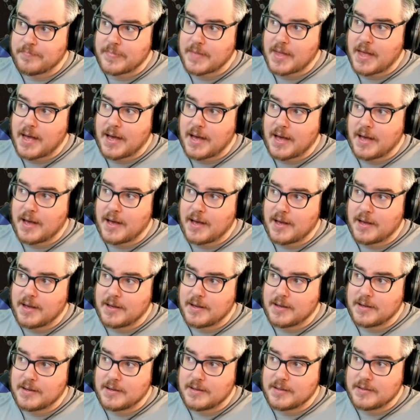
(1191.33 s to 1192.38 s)

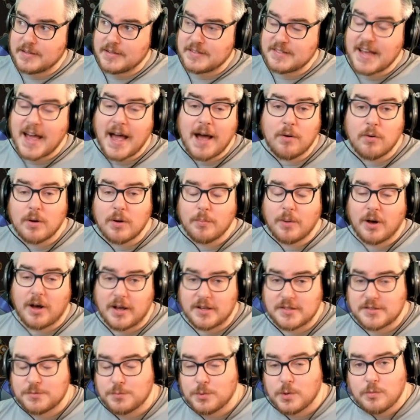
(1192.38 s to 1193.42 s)
the tower
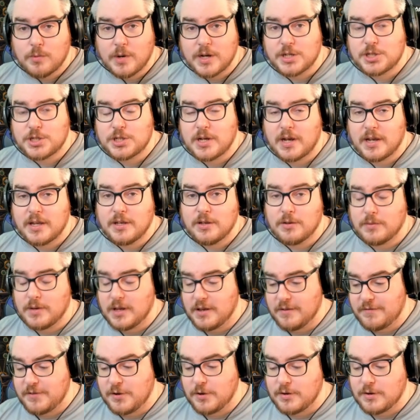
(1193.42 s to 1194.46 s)
boss will one-shot you
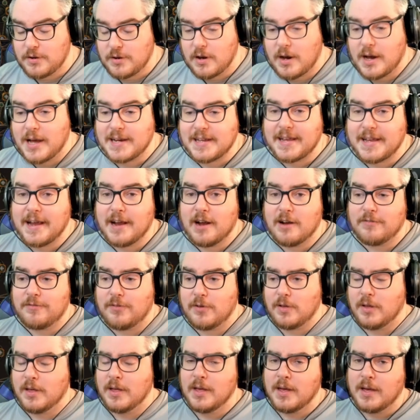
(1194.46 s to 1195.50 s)
if you're not
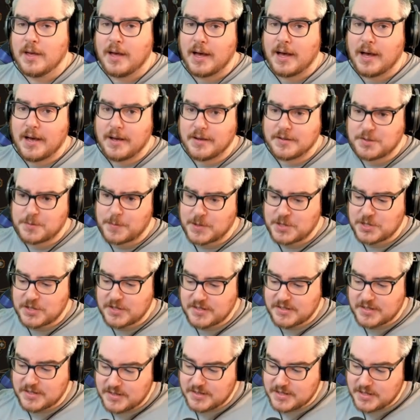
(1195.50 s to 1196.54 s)
careful, especially
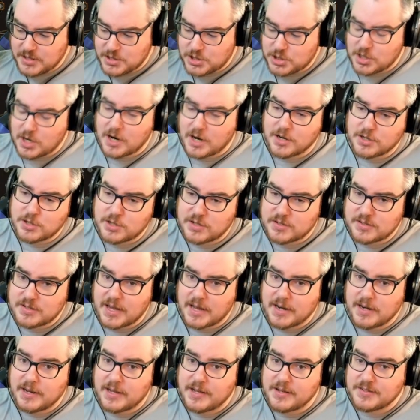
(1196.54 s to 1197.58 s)
since he charges
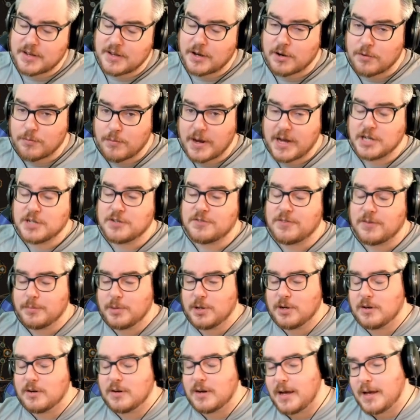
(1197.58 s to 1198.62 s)
and he's out of range from
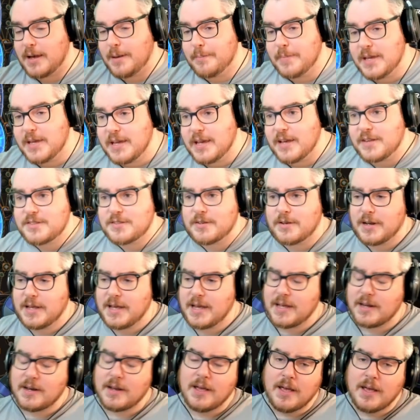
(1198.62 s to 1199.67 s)
your ES on
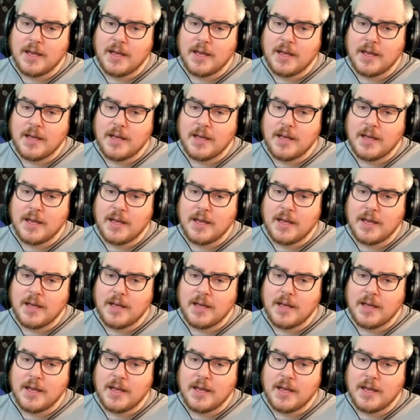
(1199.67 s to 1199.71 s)
hit.